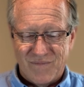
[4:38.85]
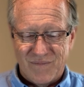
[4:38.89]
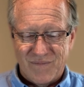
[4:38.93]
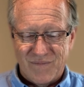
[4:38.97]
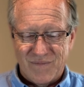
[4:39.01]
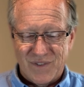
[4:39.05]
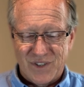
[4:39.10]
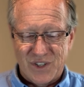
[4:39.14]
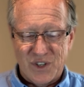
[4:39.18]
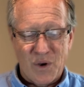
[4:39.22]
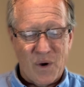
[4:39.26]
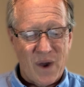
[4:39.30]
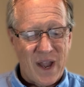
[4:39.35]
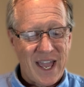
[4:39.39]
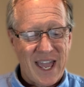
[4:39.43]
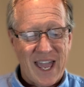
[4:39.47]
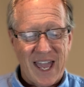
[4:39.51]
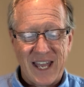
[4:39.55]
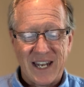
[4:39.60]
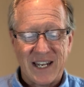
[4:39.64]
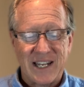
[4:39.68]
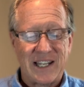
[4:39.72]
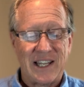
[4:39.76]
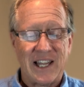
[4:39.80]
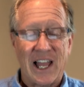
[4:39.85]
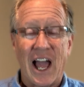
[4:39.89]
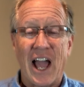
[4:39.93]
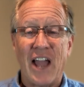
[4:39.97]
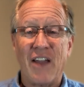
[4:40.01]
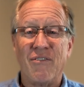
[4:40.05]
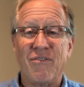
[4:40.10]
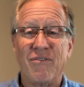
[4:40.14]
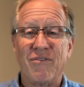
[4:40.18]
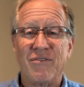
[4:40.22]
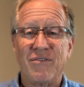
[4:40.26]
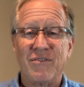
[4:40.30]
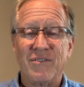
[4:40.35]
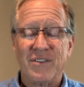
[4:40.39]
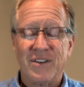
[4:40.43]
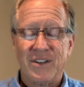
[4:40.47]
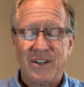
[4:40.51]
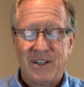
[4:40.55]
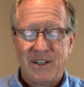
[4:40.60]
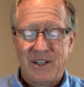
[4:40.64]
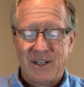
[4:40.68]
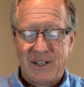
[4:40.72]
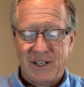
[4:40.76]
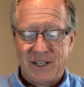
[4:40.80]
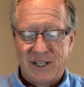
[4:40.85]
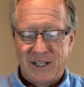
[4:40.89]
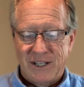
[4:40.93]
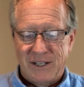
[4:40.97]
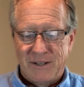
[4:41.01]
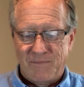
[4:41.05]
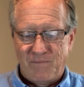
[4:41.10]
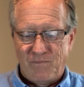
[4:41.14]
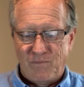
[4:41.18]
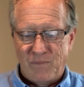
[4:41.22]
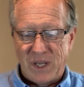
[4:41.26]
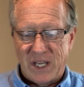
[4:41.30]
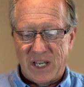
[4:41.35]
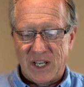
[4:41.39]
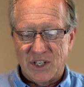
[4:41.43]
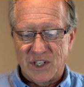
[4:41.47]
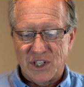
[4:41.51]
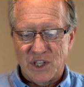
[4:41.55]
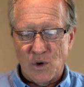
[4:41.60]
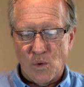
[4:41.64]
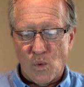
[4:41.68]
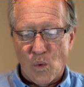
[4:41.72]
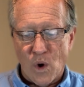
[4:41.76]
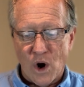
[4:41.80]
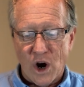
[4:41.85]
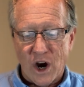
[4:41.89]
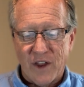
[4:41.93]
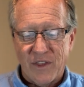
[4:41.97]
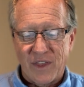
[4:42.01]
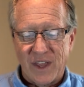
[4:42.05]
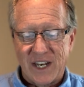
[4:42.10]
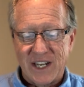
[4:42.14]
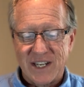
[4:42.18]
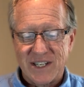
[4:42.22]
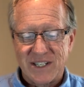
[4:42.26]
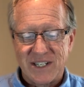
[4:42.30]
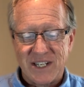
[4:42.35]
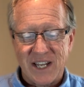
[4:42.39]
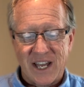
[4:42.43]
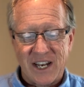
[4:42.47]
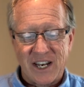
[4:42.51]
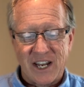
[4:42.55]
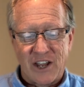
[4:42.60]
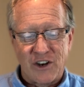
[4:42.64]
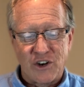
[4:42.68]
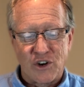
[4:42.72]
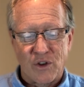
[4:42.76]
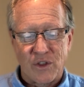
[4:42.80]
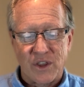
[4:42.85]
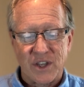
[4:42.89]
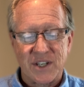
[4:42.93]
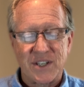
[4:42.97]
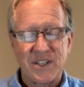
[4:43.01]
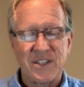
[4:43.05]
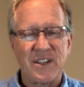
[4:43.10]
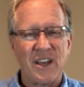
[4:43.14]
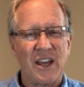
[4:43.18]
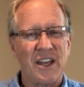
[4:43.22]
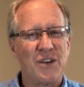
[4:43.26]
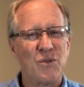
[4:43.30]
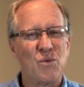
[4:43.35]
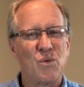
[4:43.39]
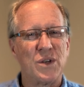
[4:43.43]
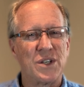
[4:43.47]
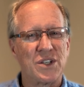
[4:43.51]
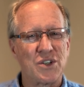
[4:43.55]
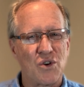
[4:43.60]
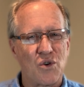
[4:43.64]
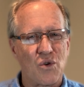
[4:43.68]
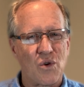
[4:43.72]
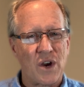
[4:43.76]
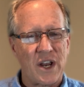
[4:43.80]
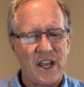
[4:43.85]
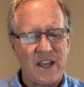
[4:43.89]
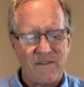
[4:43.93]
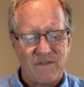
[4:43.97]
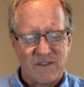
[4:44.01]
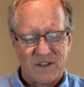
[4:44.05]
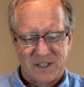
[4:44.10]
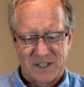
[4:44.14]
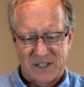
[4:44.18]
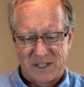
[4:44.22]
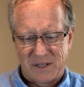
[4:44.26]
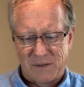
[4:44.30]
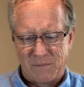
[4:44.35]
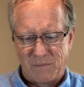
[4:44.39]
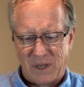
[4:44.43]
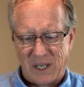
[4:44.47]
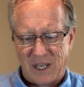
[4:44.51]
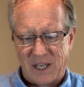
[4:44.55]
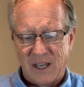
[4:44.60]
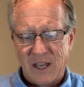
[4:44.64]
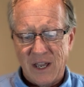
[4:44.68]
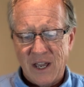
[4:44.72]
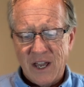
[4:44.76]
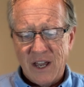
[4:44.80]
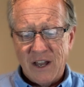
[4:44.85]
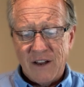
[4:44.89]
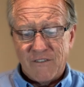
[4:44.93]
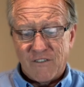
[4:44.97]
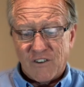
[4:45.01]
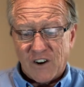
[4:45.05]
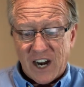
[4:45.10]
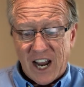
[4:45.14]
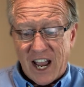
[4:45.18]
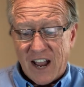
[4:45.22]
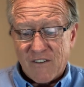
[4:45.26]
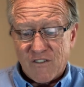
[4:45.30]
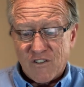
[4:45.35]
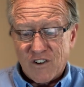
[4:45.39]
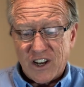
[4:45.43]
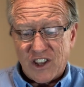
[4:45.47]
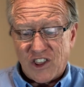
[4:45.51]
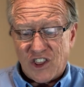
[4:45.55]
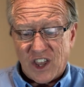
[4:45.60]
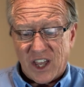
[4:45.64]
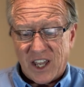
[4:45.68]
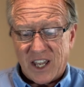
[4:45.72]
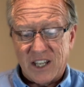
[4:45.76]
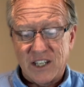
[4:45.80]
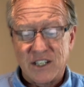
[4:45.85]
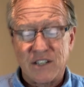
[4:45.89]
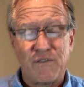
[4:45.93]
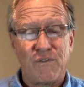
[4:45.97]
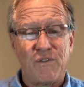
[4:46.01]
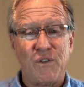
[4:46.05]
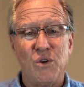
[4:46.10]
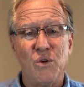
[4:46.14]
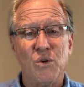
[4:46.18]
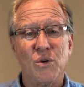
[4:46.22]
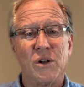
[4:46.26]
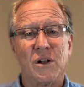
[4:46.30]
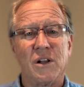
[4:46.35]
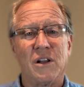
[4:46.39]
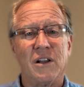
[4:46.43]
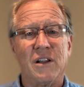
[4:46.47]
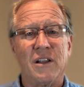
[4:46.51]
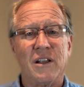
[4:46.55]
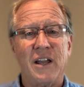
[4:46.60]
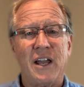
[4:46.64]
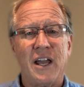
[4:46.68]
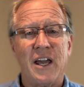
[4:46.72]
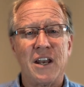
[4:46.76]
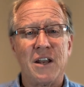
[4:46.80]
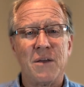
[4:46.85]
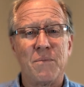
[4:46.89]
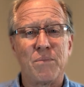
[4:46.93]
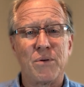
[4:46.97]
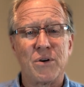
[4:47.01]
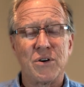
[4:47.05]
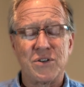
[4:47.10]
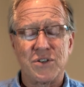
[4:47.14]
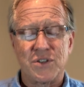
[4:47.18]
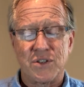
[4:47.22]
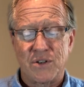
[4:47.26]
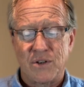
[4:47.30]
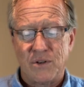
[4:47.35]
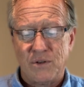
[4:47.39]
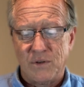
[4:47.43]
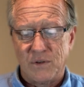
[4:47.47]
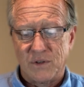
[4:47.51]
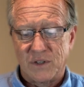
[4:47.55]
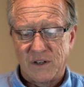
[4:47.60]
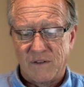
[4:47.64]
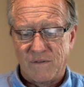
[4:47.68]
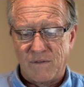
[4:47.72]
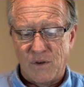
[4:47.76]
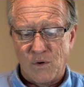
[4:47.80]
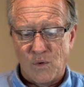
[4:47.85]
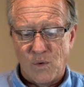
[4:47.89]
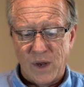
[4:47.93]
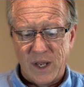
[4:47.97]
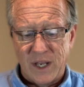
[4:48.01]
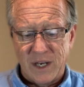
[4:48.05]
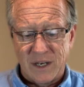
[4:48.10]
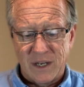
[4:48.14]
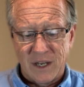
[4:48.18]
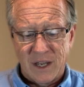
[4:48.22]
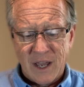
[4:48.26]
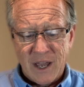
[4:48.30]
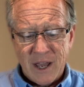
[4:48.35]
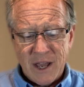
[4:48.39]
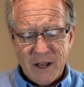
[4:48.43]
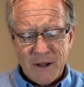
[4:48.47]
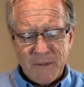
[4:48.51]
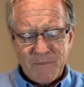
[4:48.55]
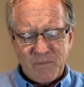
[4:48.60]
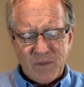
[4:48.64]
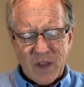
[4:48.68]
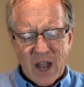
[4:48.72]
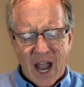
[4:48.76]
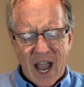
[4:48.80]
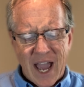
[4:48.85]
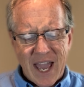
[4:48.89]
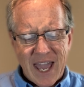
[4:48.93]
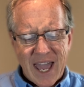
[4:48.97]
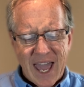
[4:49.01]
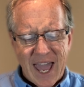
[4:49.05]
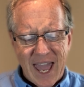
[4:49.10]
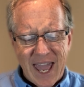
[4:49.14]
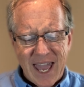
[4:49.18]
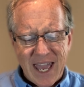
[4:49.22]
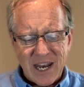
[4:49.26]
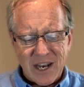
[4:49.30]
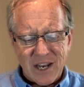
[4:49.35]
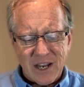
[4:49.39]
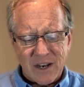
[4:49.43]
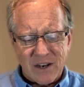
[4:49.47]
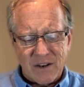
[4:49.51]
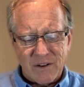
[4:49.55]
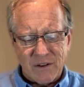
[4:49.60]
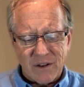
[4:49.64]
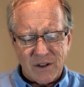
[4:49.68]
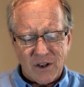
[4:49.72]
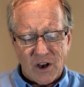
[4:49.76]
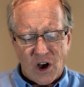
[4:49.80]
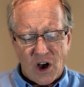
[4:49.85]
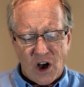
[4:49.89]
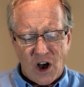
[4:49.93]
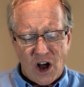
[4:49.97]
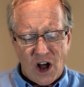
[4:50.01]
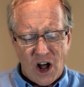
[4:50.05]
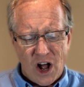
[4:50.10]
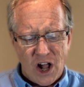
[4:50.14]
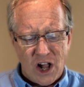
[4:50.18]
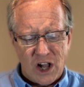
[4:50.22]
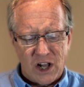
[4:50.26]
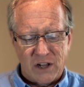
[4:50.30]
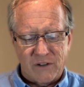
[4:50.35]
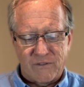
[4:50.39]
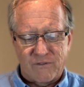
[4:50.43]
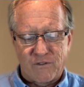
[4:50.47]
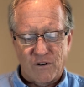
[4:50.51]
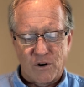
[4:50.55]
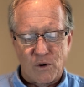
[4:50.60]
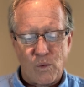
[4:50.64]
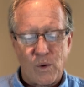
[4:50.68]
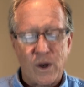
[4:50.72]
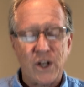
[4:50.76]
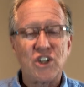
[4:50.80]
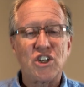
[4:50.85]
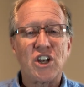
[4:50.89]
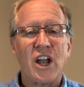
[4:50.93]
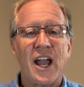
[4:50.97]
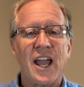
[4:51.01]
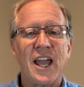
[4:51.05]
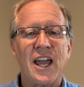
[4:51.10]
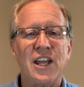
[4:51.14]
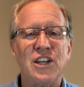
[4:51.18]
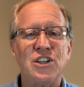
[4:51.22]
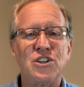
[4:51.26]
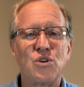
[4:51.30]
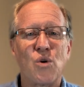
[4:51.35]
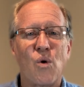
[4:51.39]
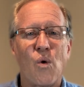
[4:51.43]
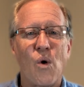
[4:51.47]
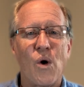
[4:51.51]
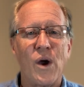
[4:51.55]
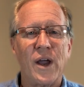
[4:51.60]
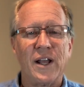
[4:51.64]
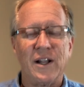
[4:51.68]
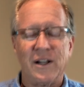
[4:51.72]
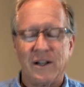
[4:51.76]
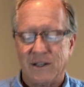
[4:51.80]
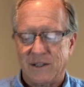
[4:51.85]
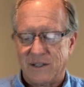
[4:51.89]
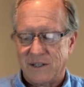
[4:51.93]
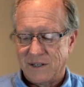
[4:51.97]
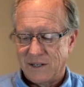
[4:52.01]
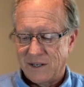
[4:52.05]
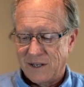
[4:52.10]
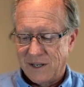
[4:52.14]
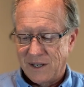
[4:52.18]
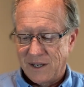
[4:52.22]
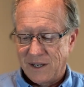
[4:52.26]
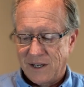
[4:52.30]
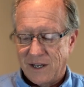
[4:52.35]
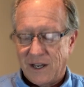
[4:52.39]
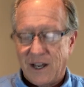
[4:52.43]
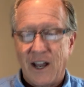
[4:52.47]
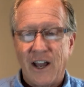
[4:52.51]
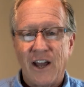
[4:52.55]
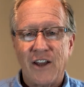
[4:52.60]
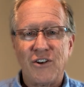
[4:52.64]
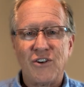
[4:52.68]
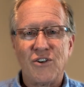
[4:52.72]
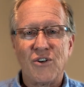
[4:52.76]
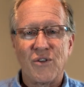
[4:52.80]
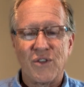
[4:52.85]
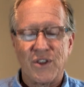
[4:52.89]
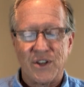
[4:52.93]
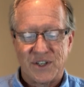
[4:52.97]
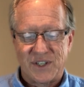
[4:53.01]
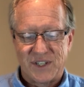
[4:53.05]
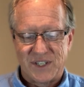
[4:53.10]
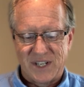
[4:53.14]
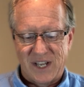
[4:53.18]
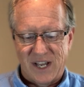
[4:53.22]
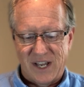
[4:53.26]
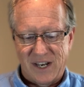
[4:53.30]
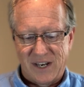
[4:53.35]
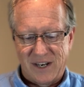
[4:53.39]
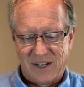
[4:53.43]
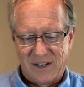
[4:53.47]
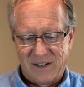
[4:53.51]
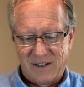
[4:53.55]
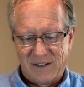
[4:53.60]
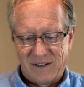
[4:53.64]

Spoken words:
So I hated life, because the work that is done under the sun was grievous to me. For everything is futile and a pursuit of the wind. I hated all for which I had toiled under the sun,